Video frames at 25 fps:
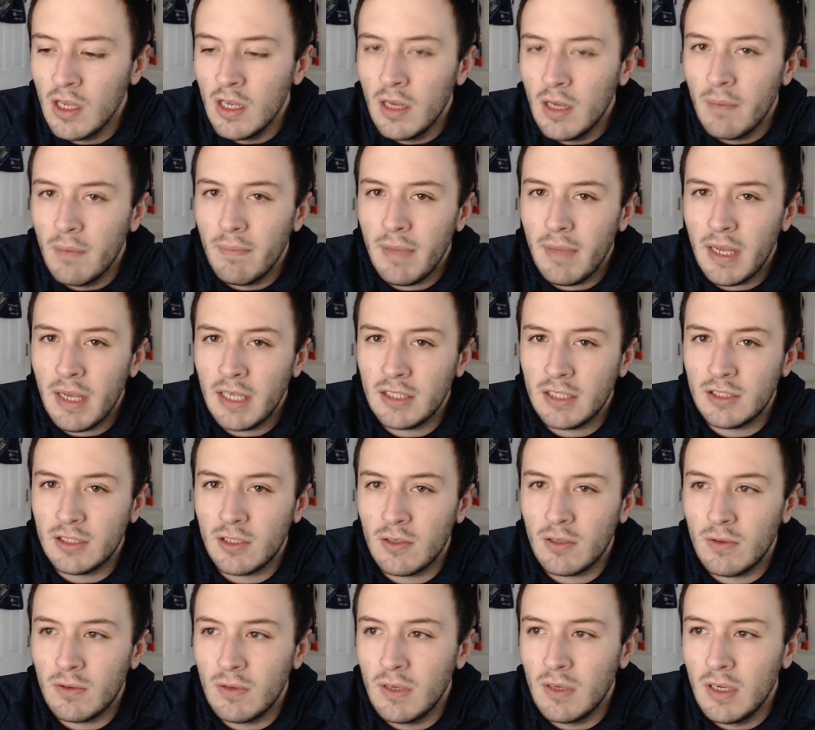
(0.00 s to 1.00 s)
Yeah,
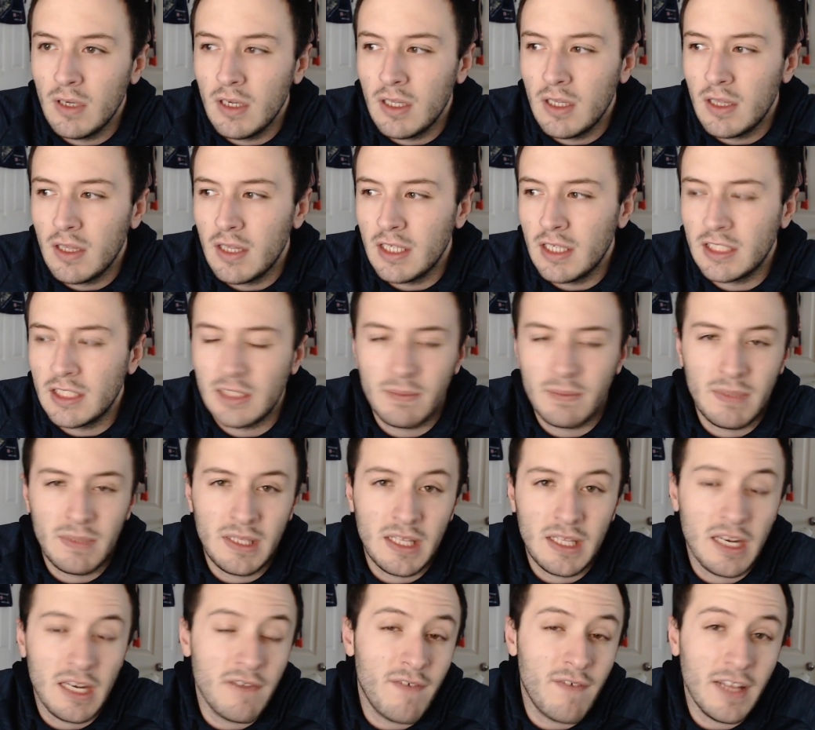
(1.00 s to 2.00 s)
so this is going to be
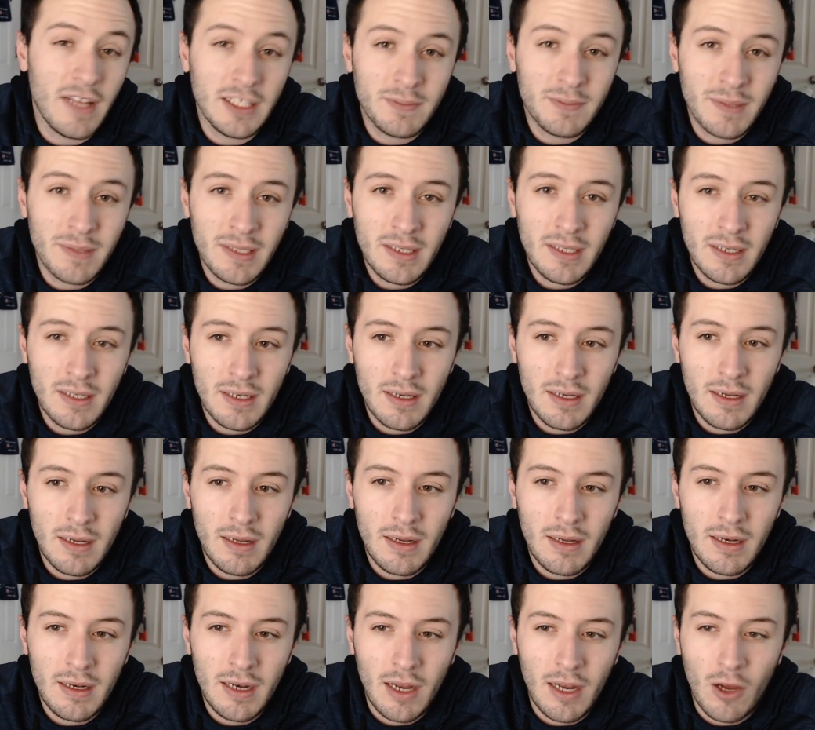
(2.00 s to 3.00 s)
the defenseman.
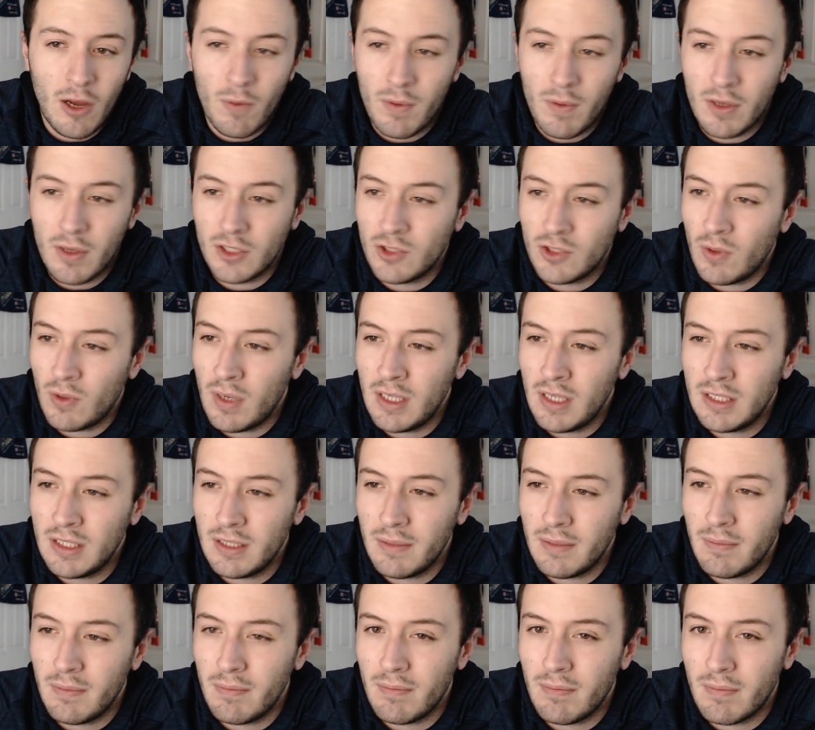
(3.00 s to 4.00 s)
I hope you enjoy this.
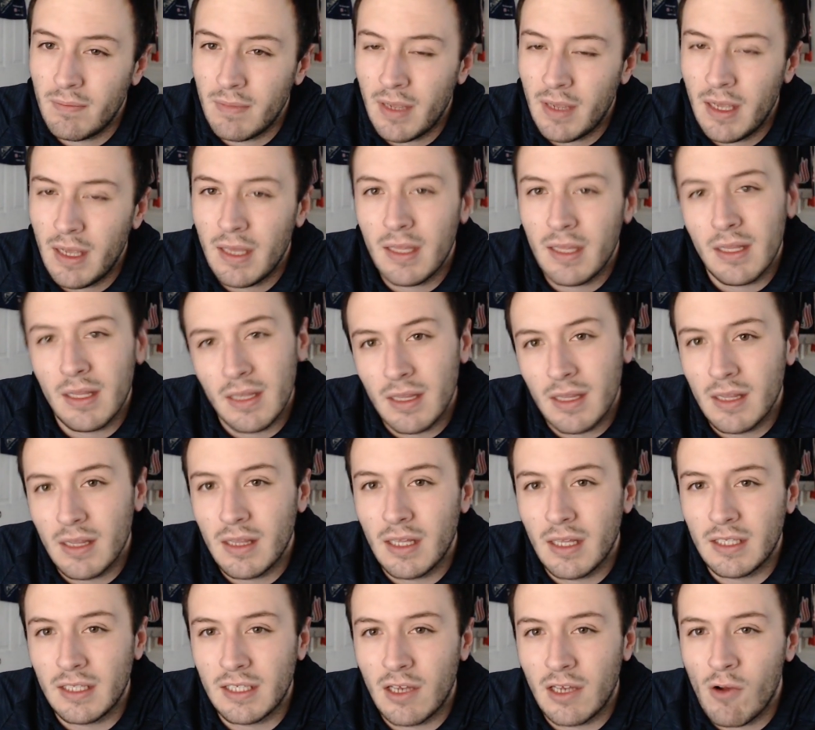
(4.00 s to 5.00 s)
Yeah,
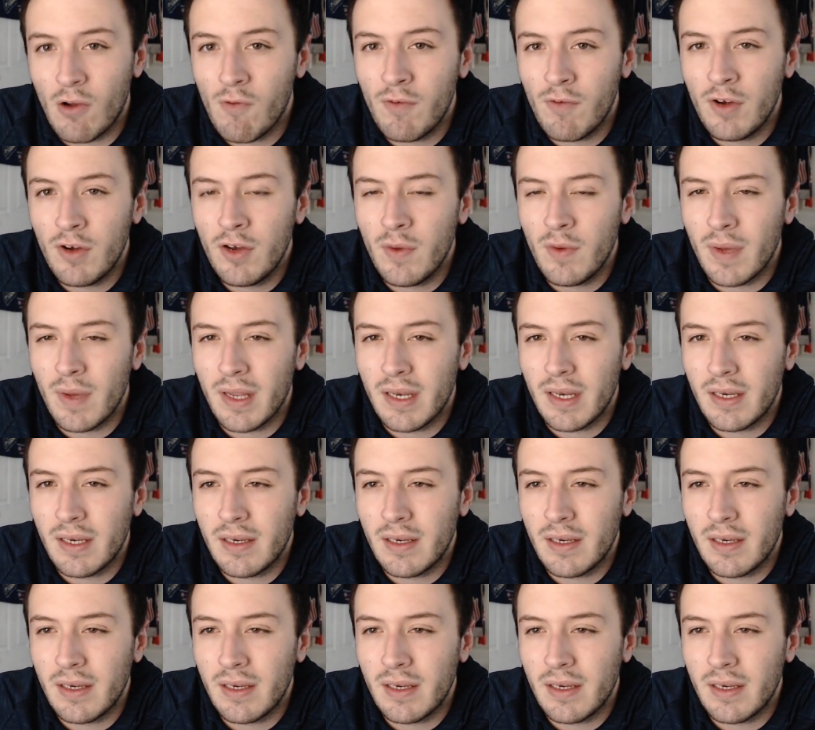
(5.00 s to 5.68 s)
let's get over into it.